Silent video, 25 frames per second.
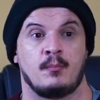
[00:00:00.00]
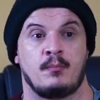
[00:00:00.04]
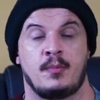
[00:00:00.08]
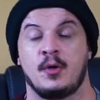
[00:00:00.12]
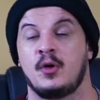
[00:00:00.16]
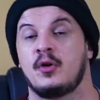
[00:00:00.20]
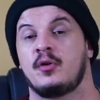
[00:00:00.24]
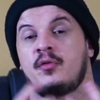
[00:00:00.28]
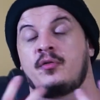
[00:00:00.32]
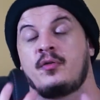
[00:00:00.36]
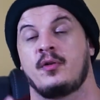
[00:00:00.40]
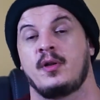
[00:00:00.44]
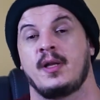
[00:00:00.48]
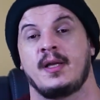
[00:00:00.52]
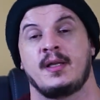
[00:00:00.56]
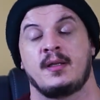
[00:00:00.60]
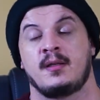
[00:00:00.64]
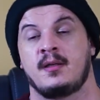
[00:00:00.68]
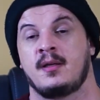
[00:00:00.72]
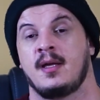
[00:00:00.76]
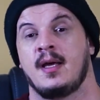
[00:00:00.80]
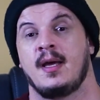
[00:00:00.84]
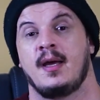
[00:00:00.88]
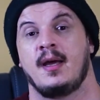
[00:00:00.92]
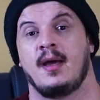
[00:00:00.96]
beautiful
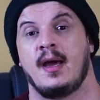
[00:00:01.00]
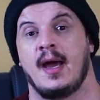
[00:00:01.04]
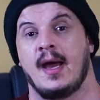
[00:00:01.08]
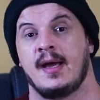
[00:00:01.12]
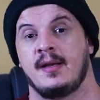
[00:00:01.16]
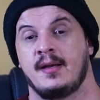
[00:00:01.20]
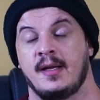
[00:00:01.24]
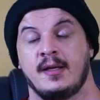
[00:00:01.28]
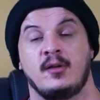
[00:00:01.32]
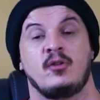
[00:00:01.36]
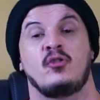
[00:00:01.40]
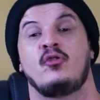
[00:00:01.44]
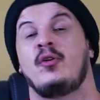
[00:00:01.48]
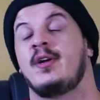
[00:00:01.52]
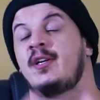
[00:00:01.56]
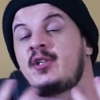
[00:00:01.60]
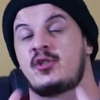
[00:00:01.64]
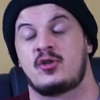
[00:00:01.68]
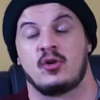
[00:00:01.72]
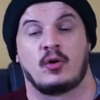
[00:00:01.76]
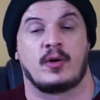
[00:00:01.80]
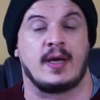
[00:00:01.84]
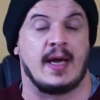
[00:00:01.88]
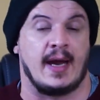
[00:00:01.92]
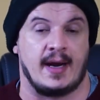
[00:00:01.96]
and
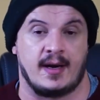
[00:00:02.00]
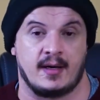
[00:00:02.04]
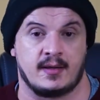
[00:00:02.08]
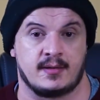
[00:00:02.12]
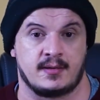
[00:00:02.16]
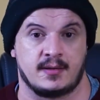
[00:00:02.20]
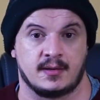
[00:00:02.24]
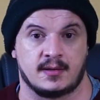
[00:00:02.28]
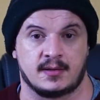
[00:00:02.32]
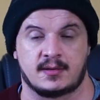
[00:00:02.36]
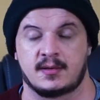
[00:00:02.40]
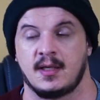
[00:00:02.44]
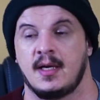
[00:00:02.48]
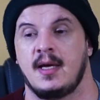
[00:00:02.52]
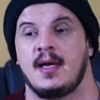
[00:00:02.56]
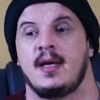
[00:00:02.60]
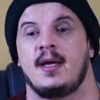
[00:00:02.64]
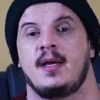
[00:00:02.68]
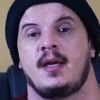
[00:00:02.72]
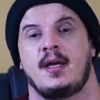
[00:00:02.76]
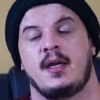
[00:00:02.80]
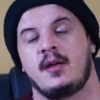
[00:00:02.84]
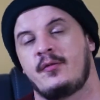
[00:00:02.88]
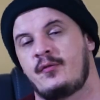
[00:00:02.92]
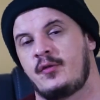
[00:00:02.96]
enrich your characters.
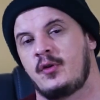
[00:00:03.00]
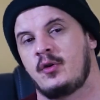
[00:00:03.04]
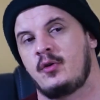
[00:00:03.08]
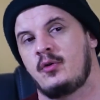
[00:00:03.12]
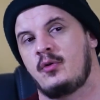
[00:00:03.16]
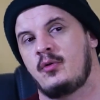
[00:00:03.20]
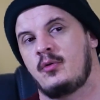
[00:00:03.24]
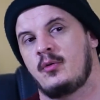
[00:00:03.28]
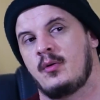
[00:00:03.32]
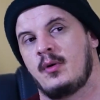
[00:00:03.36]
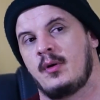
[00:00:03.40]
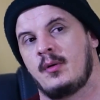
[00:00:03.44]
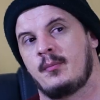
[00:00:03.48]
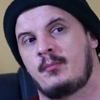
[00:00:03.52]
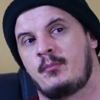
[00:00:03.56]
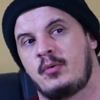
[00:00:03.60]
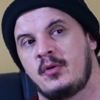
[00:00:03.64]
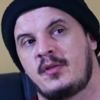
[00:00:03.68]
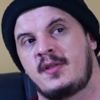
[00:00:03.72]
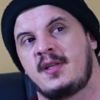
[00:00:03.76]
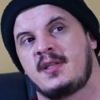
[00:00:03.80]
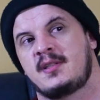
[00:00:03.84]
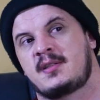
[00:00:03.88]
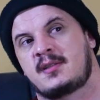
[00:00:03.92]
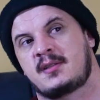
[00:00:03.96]
If you
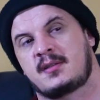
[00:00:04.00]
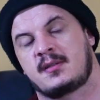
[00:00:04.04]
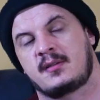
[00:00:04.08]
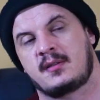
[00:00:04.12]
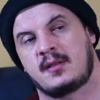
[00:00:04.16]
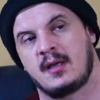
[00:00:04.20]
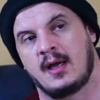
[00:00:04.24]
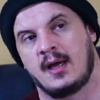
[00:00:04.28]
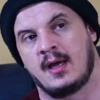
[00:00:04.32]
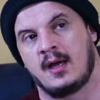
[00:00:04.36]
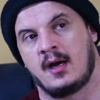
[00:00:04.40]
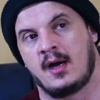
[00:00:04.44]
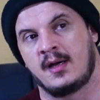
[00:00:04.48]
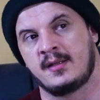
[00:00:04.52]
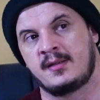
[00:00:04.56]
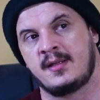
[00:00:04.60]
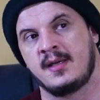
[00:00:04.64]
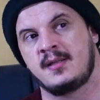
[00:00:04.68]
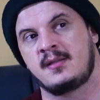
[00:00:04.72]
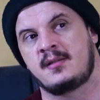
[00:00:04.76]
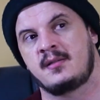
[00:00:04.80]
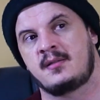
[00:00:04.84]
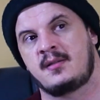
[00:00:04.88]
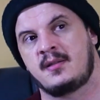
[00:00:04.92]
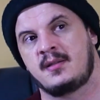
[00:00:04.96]
put these
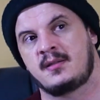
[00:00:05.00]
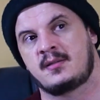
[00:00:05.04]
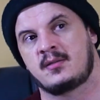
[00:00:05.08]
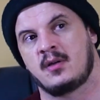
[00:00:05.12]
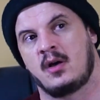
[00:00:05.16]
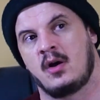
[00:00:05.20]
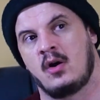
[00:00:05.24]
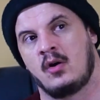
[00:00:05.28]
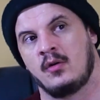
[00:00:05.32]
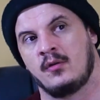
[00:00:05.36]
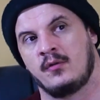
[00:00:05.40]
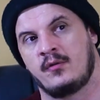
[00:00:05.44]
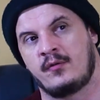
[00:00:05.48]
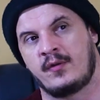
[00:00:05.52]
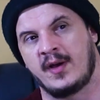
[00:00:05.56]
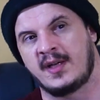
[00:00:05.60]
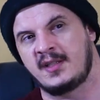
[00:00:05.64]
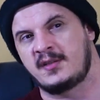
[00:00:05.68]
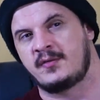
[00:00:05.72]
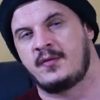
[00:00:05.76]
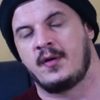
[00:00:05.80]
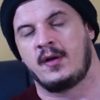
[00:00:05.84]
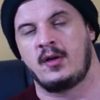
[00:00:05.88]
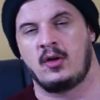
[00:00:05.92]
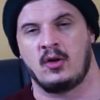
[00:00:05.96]
identities on
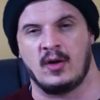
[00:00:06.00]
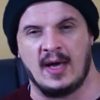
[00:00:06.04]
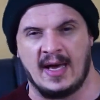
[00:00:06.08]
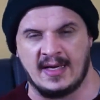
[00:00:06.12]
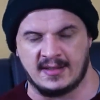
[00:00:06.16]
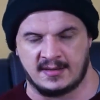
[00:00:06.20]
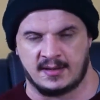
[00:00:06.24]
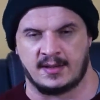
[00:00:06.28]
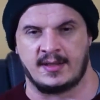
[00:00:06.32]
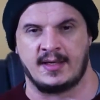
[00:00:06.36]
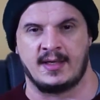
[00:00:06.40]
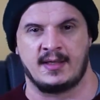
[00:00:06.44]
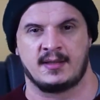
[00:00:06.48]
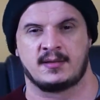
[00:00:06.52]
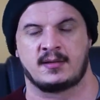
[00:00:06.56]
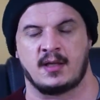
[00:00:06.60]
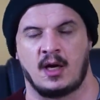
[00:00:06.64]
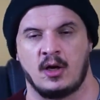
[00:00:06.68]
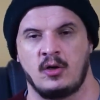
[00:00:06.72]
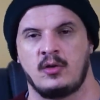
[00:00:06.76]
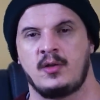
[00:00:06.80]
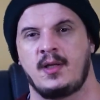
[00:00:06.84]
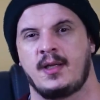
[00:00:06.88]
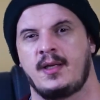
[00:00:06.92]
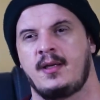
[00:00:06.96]
face value as it is
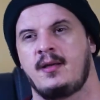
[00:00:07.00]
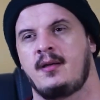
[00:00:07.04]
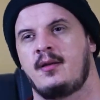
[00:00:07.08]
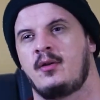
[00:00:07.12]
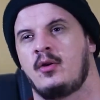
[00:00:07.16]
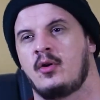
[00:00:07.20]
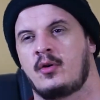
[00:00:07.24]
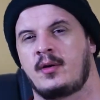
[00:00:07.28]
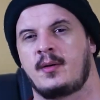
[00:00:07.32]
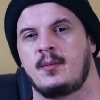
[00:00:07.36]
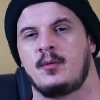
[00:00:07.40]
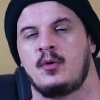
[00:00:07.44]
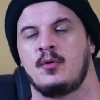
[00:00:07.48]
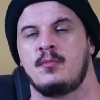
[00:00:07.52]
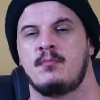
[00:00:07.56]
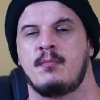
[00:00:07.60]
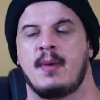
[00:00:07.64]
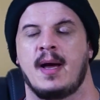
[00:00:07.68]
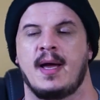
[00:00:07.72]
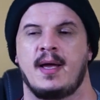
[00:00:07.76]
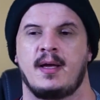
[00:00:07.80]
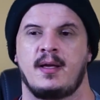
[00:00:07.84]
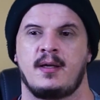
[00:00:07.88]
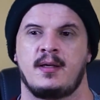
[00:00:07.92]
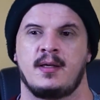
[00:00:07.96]
only, you
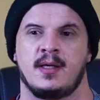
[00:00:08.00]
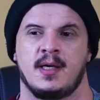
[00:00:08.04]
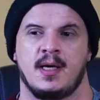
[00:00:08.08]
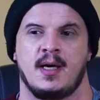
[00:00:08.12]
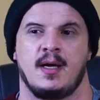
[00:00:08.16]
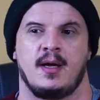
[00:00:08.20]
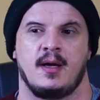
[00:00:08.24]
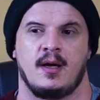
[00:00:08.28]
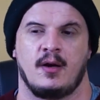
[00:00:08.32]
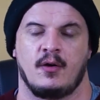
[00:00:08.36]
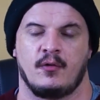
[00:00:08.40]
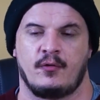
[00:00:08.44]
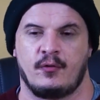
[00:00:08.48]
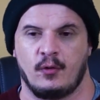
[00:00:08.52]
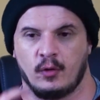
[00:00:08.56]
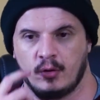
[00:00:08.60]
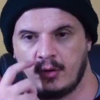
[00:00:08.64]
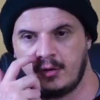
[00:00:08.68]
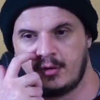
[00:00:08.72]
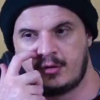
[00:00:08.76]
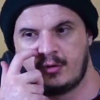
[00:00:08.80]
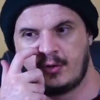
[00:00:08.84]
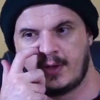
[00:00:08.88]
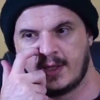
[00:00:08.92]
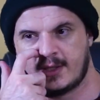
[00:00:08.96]
may
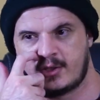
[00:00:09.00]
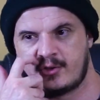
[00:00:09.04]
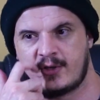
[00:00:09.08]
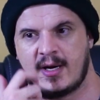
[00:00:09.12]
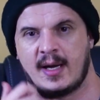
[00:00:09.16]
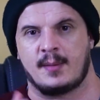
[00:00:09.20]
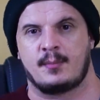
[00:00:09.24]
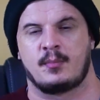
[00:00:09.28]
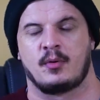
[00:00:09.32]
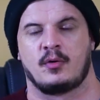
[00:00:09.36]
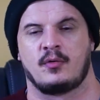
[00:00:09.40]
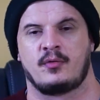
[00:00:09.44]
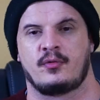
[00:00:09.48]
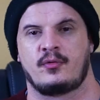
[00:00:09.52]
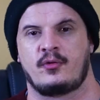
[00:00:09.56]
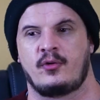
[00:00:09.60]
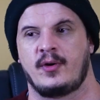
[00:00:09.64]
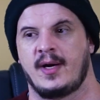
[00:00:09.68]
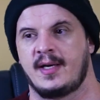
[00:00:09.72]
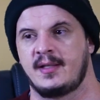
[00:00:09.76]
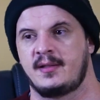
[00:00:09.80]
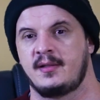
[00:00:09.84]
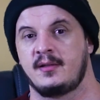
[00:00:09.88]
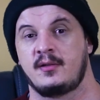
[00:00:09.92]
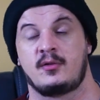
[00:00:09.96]
fall into the trap of
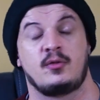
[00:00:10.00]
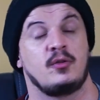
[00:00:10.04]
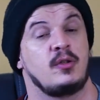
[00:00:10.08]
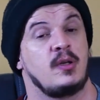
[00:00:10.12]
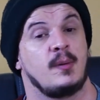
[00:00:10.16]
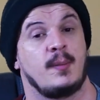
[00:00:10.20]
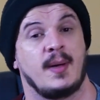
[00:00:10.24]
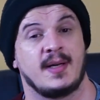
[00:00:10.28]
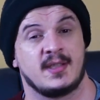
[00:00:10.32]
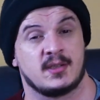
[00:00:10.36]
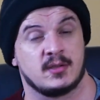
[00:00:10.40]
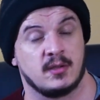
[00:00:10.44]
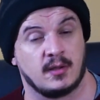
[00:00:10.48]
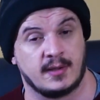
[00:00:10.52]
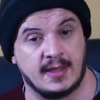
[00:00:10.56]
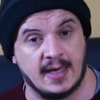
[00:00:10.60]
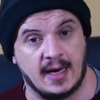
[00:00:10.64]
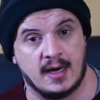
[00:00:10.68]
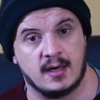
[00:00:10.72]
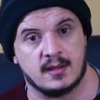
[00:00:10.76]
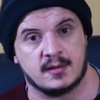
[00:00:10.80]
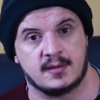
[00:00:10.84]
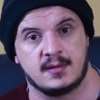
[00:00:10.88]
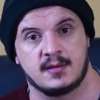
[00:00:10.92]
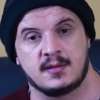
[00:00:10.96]
creating two-dimensional
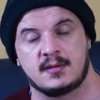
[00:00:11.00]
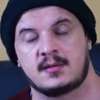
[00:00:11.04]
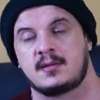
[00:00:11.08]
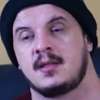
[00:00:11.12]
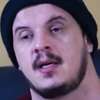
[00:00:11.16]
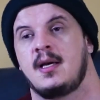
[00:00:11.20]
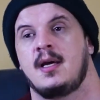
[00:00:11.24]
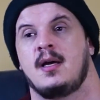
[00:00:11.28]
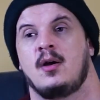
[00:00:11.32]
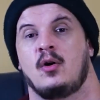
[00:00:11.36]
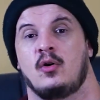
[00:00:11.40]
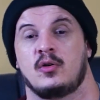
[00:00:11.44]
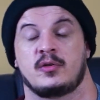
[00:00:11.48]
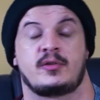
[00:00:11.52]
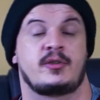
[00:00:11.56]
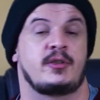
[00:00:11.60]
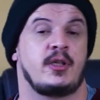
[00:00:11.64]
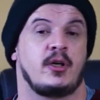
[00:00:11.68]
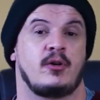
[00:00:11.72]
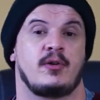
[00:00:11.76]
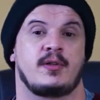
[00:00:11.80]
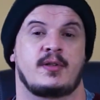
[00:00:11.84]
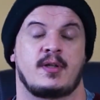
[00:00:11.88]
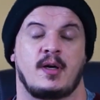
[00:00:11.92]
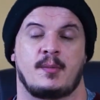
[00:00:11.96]
characters or
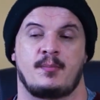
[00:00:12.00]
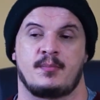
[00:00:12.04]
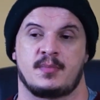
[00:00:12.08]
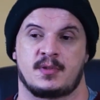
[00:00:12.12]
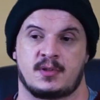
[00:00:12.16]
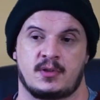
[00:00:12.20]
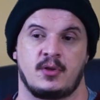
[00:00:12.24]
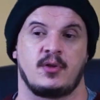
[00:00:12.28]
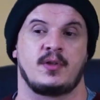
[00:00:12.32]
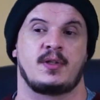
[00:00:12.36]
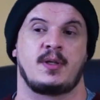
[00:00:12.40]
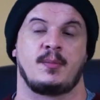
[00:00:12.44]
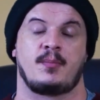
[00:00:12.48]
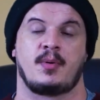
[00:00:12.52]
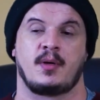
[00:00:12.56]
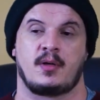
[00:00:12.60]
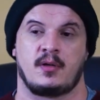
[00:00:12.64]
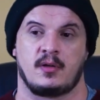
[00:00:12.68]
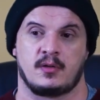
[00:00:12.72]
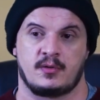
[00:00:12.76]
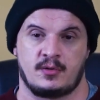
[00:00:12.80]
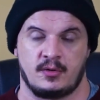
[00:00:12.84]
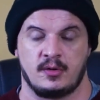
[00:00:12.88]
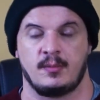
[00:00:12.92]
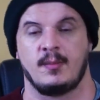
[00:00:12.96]

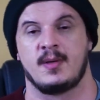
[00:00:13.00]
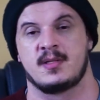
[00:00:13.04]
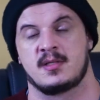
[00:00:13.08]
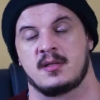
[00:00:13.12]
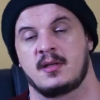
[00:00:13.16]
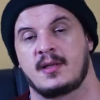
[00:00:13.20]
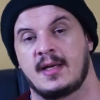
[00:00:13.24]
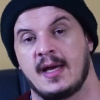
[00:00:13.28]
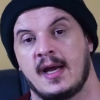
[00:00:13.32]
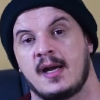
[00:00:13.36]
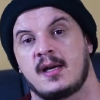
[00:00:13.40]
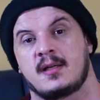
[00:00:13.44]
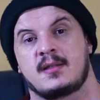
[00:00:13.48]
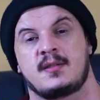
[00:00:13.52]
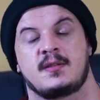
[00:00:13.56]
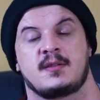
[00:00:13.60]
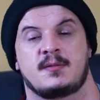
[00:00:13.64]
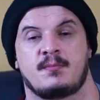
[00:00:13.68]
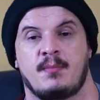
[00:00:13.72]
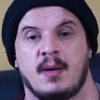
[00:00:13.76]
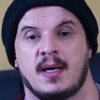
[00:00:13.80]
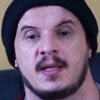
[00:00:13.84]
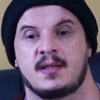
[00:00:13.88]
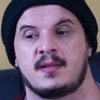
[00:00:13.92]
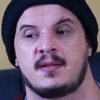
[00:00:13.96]
stereotypical two-dimensional
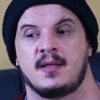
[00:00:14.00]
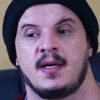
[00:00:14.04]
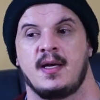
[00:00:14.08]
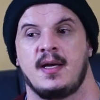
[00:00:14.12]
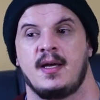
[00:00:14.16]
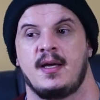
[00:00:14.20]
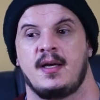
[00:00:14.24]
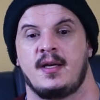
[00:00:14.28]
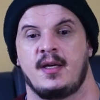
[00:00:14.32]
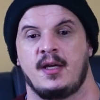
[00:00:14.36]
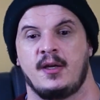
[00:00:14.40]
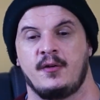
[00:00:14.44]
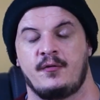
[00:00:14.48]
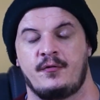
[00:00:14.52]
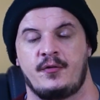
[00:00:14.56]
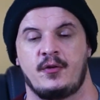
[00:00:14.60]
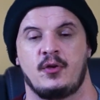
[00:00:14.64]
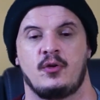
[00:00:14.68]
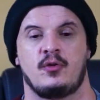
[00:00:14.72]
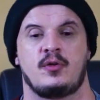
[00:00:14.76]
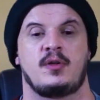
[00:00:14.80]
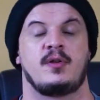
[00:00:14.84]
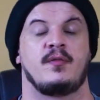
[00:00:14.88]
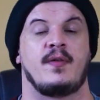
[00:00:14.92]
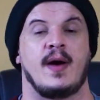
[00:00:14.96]
characters. But if
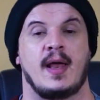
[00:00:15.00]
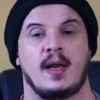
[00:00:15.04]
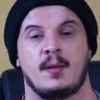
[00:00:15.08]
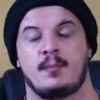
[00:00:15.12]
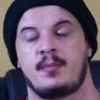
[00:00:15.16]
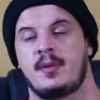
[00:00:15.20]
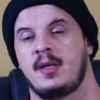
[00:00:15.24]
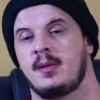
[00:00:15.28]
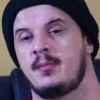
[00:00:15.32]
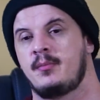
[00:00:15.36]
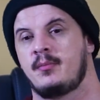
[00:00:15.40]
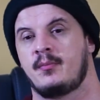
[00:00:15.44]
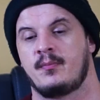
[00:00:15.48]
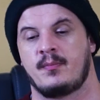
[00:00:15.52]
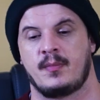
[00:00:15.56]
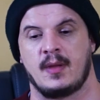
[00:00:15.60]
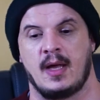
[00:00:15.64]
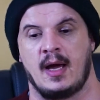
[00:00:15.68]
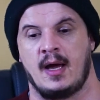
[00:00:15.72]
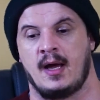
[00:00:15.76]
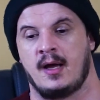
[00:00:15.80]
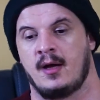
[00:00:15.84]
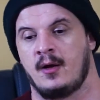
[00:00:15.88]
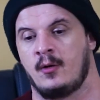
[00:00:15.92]
you develop them